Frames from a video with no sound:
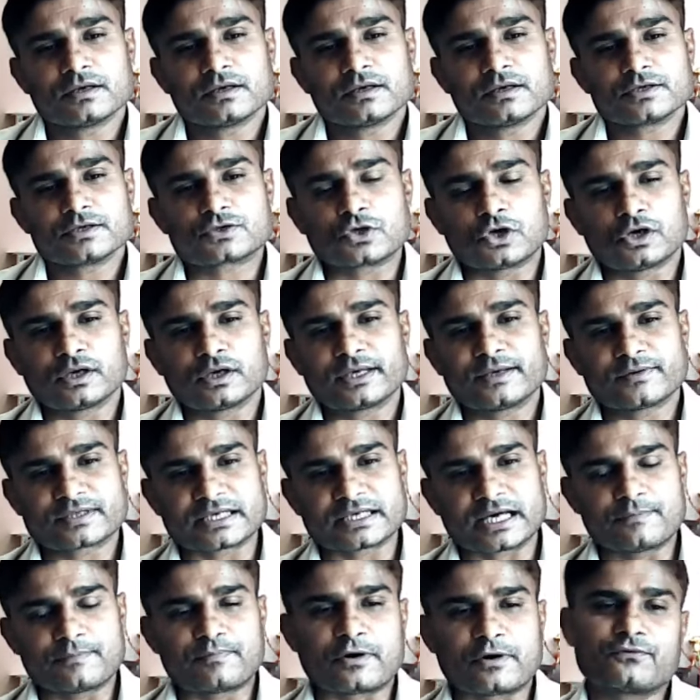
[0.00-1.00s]
So he, with
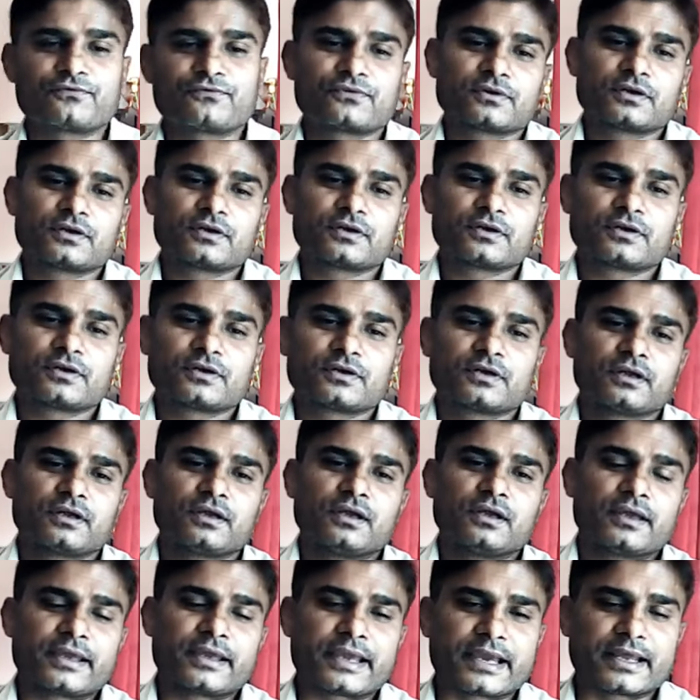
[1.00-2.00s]
the help of
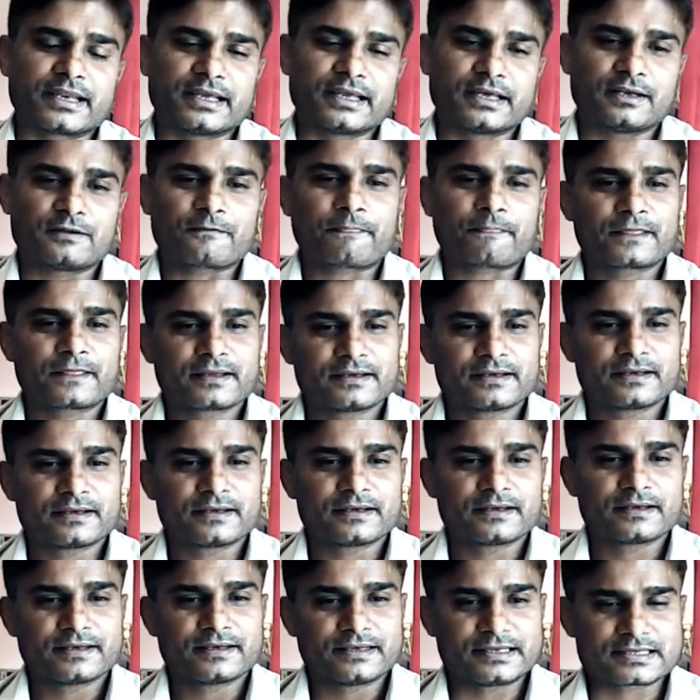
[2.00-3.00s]
Ariel,
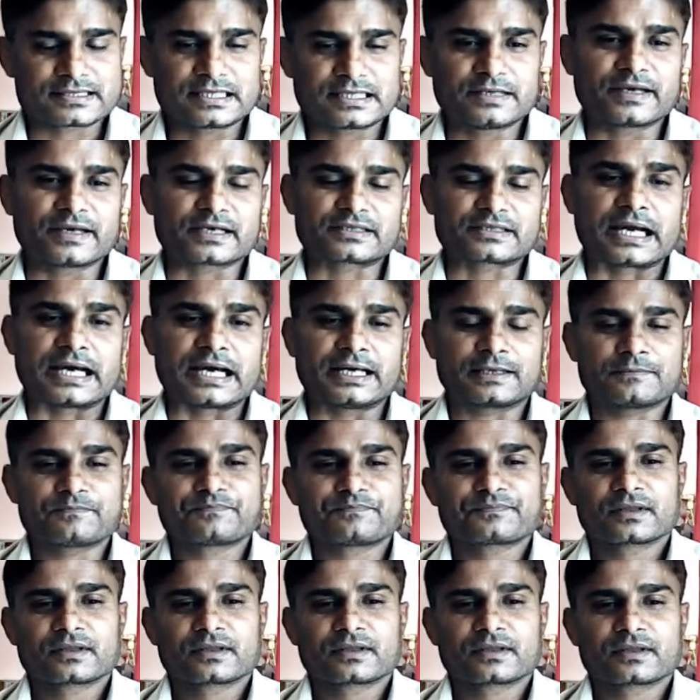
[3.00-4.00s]
is living
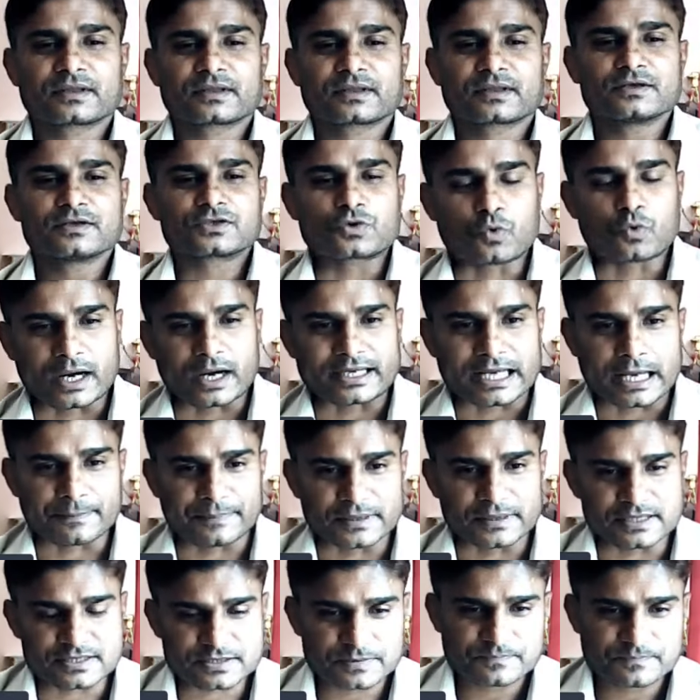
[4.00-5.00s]
there. So what
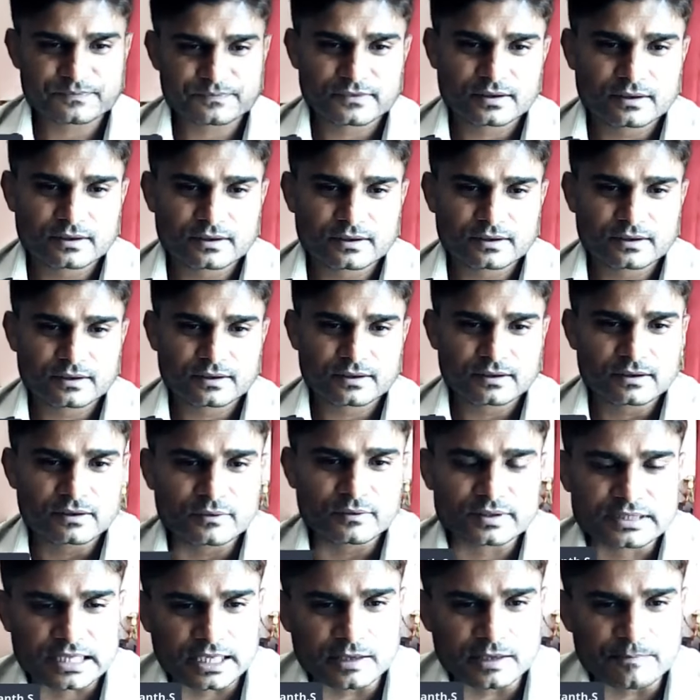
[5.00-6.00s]
happens?
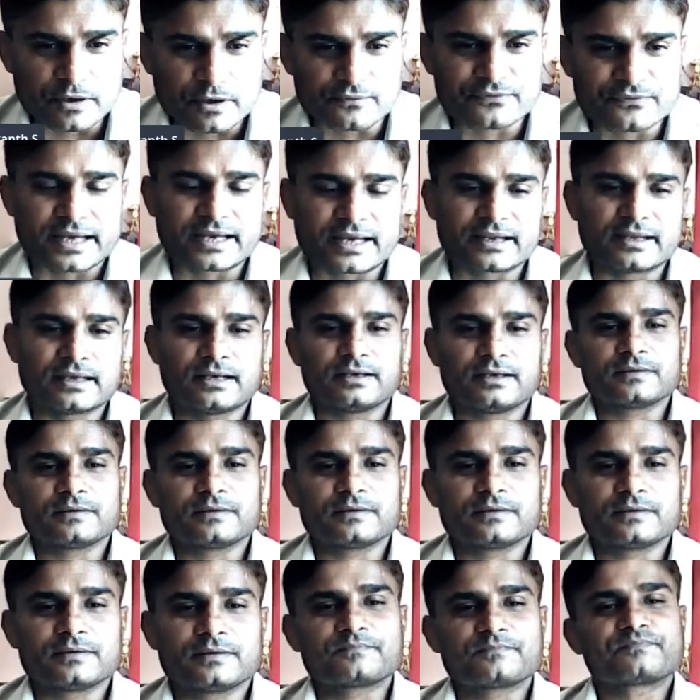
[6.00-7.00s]
With the help of Ariel,
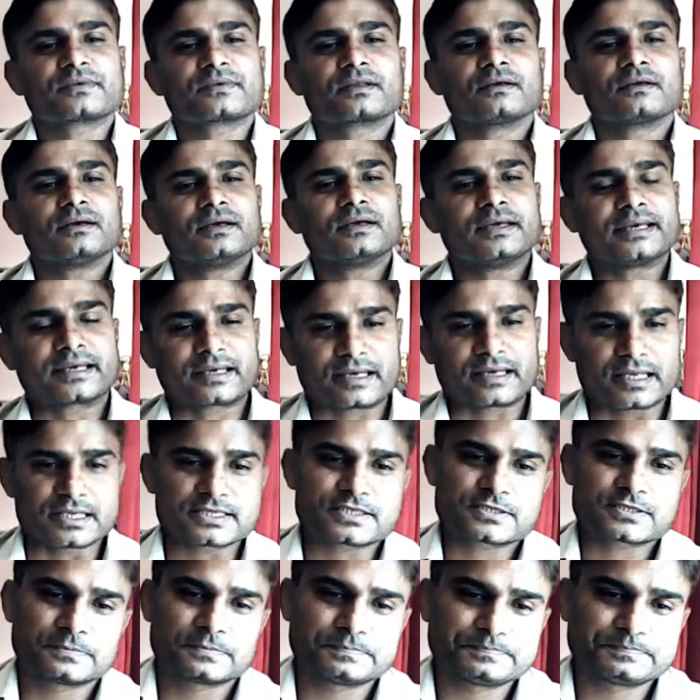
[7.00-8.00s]
he
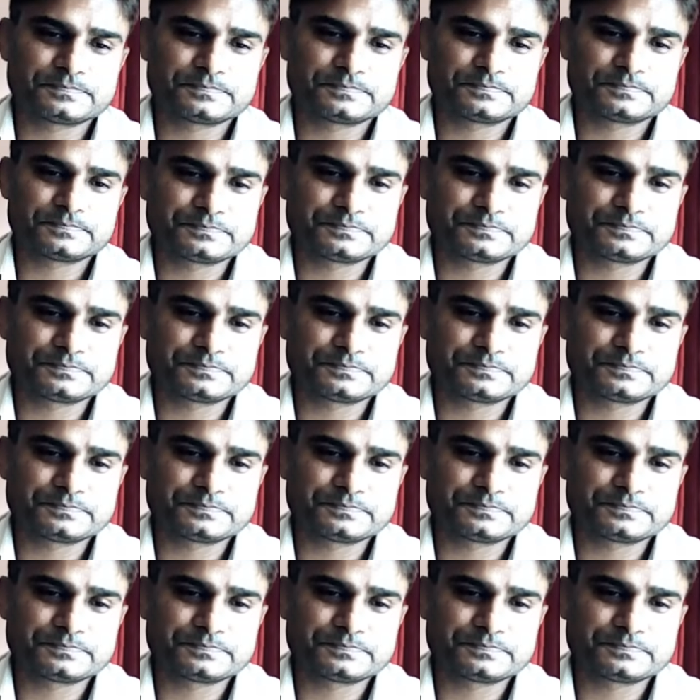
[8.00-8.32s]
kills.